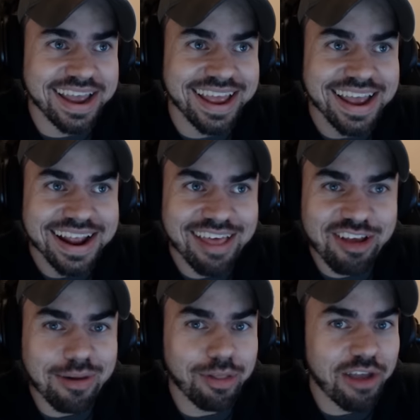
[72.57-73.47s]
I
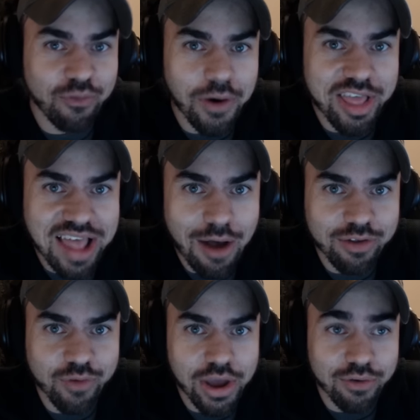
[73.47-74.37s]
think something like
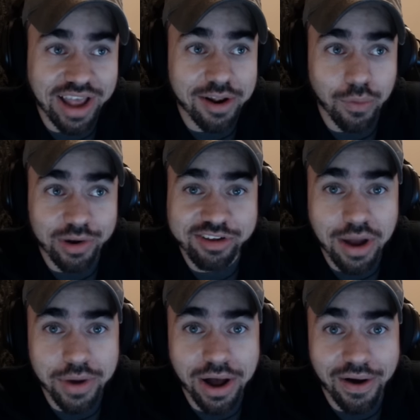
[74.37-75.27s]
40,000 views. I don't know what's
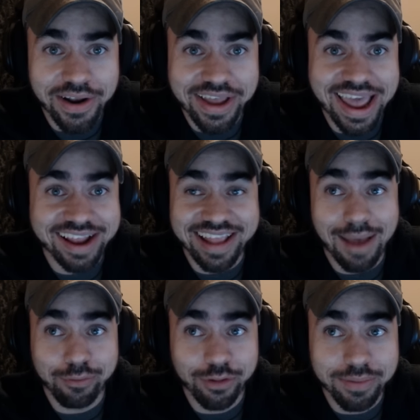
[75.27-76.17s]
going on. Okay, it's
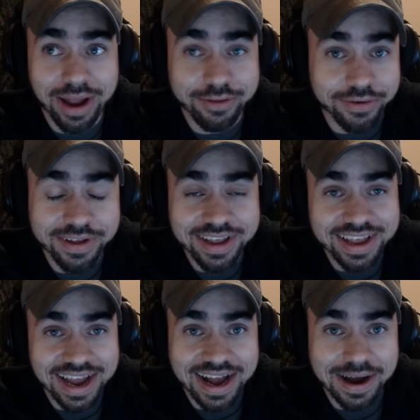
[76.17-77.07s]
absolutely mental.
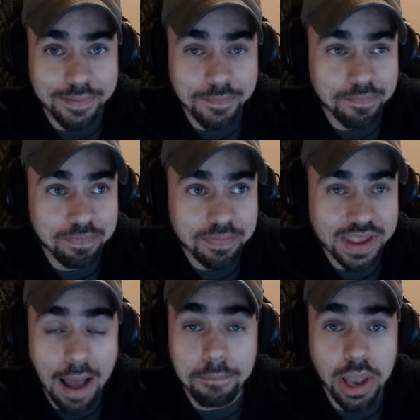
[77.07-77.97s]
Um,
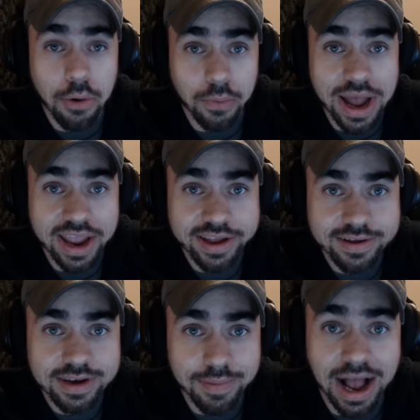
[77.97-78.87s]
I'm blown away,
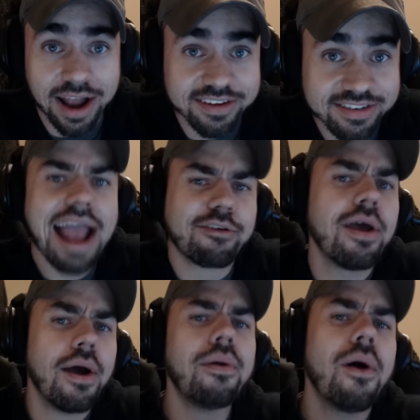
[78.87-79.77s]
to be honest. Actually,
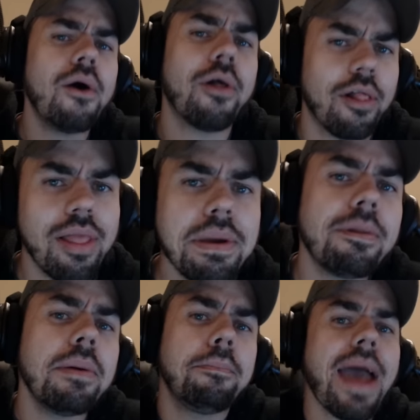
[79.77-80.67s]
hold, hold on. Let me,
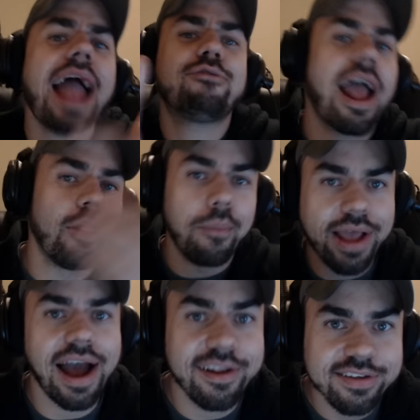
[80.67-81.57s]
let me backtrack a little bit,
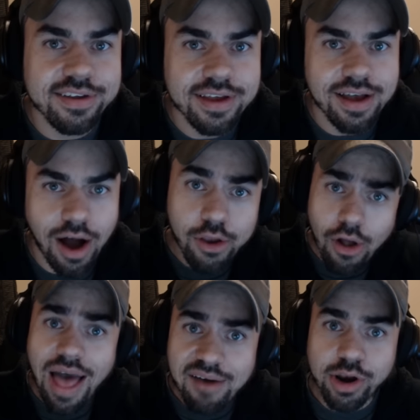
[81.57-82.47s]
guys. Are
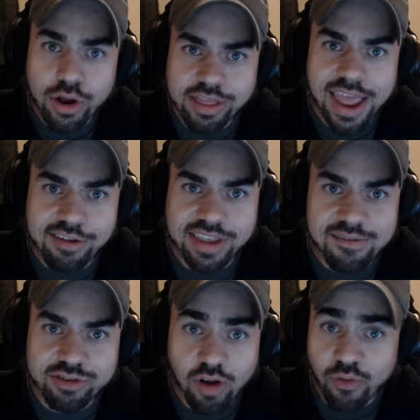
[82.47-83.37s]
y'all having a good
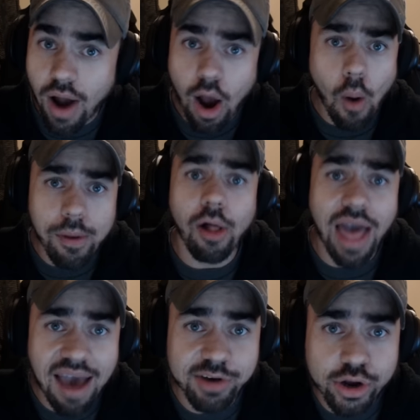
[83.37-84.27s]
Thanksgiving so far? I hope y'all are
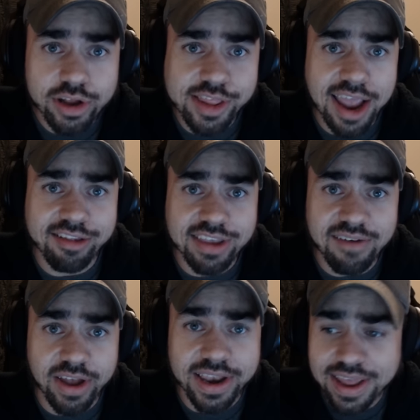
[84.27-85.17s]
having a good
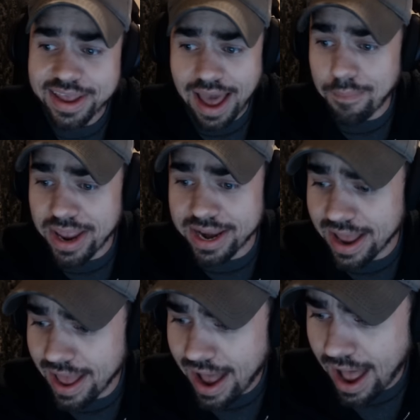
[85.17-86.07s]
Thanksgiving. I mean,
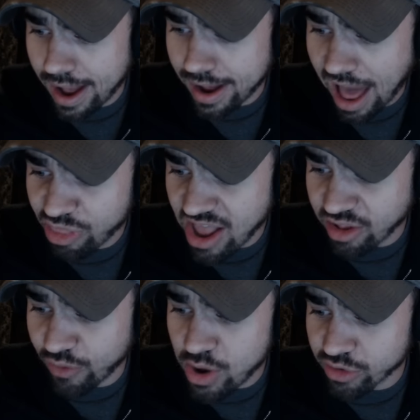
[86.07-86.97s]
uh, I think
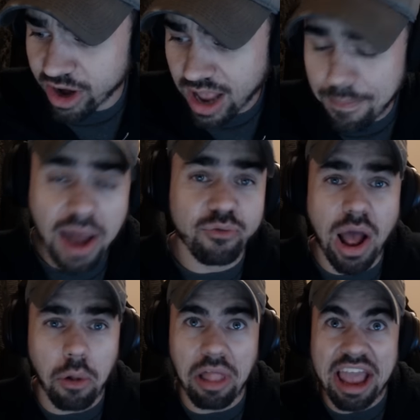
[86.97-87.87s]
this video is going to come out
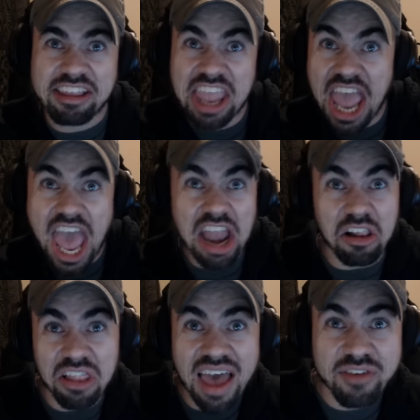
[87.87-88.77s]
around like 10,
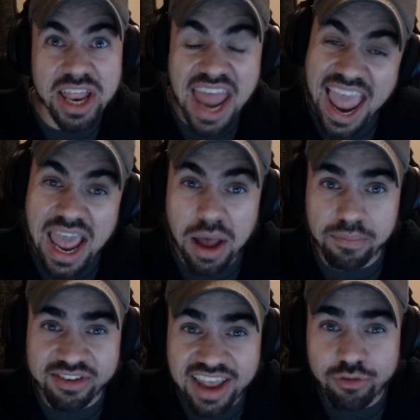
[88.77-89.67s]
11
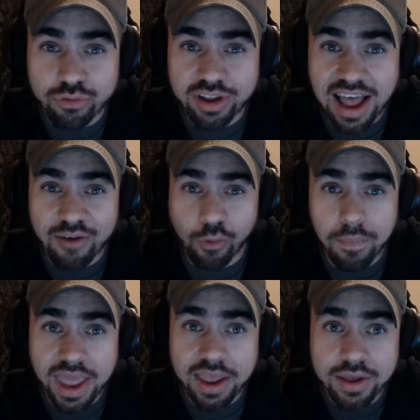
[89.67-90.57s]
a.m. Central Time for
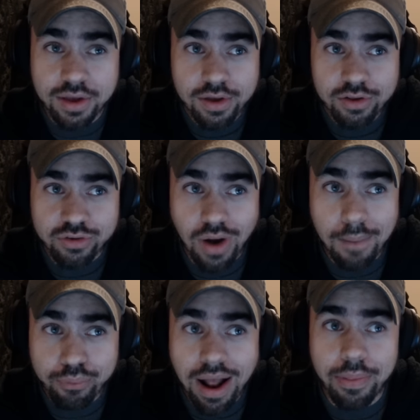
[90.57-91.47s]
me. So
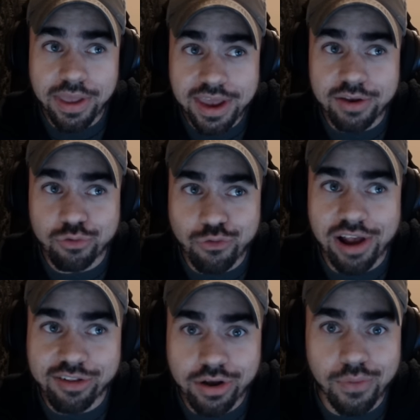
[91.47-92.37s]
I'm probably getting
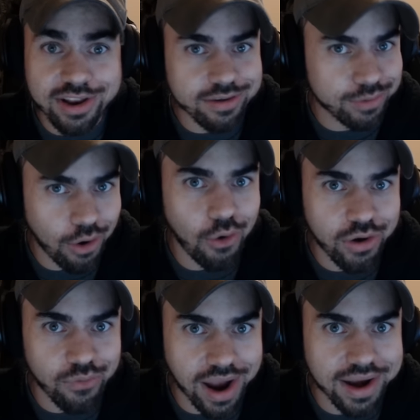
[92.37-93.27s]
dressed to go eat some
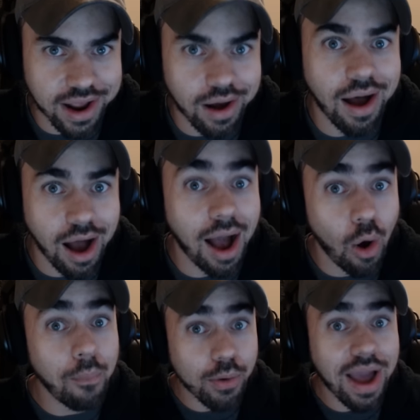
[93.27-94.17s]
turkey right now. I, I
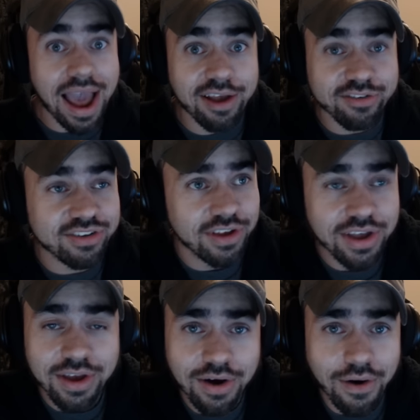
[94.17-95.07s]
hope you guys
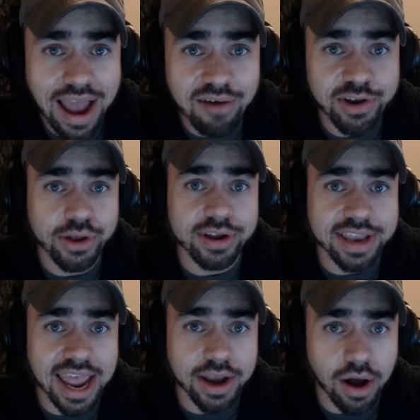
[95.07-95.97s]
are having a good
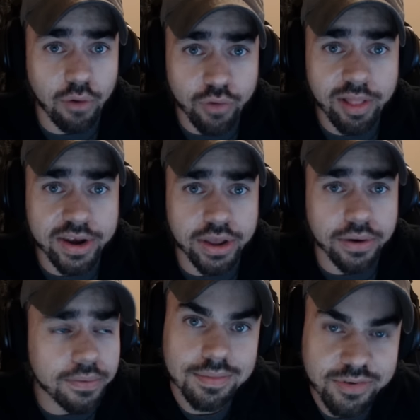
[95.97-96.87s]
day though. I really
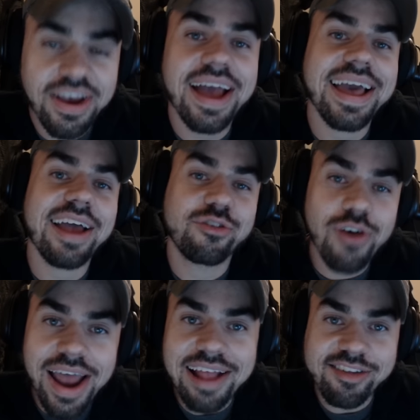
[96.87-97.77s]
do. But yeah, guys,
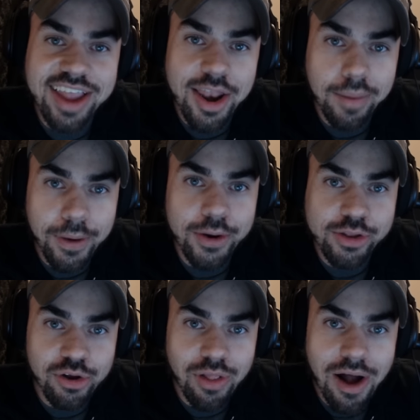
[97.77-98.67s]
try not to stand the computer
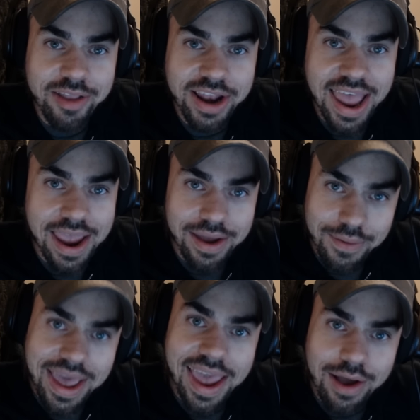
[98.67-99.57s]
too long today,
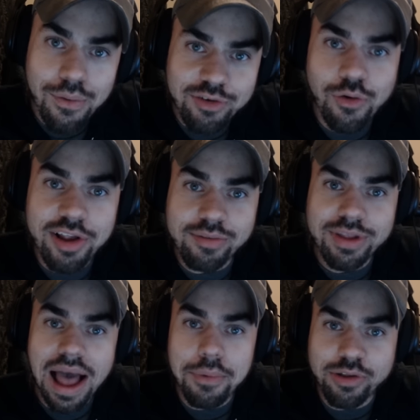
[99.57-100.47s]
okay? Go enjoy some
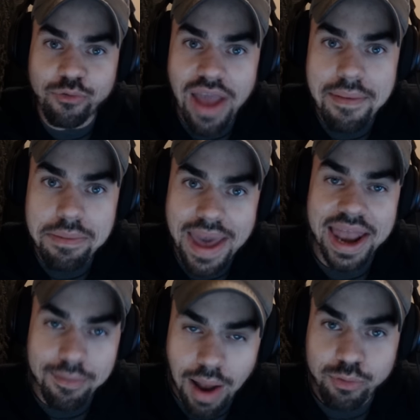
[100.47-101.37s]
time with the family,
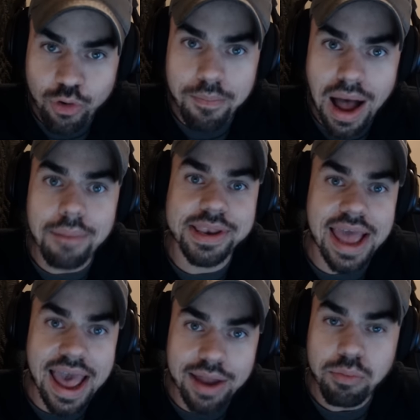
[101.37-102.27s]
man. I'm, I'm sure mom and
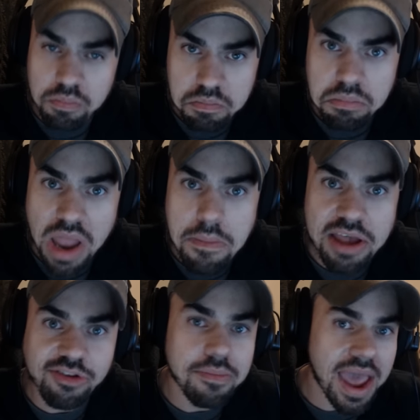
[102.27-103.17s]
dad, they
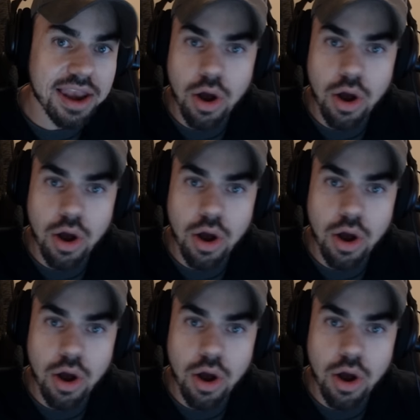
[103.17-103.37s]
miss you, man.